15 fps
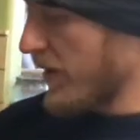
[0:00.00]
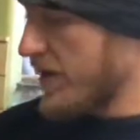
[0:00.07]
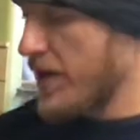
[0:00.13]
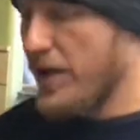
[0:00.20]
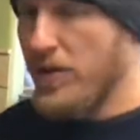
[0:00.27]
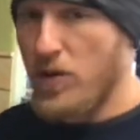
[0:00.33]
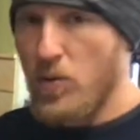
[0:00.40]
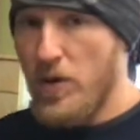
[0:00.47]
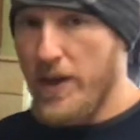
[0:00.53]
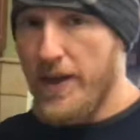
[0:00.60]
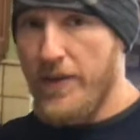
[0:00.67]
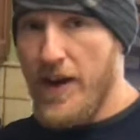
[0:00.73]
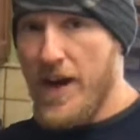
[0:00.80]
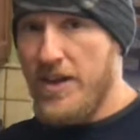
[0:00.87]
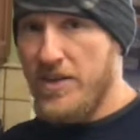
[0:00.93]
particular will
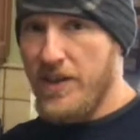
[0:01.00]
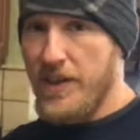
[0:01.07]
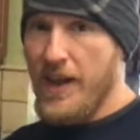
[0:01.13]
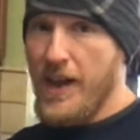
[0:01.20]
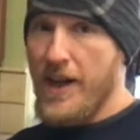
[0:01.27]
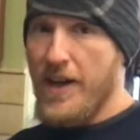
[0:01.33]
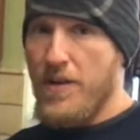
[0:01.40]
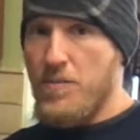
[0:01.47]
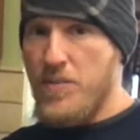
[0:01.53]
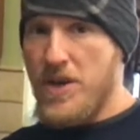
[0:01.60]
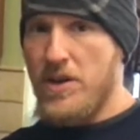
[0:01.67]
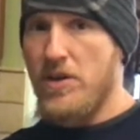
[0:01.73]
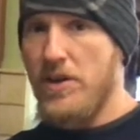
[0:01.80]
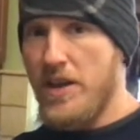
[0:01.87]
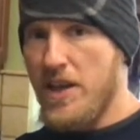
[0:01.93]
give Ashley and I a
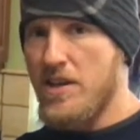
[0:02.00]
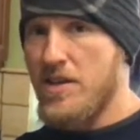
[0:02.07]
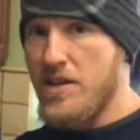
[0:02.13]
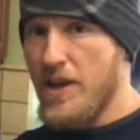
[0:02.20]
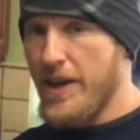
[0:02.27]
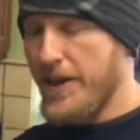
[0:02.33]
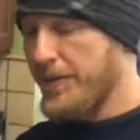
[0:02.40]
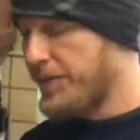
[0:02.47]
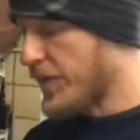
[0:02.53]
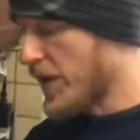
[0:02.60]
meal each day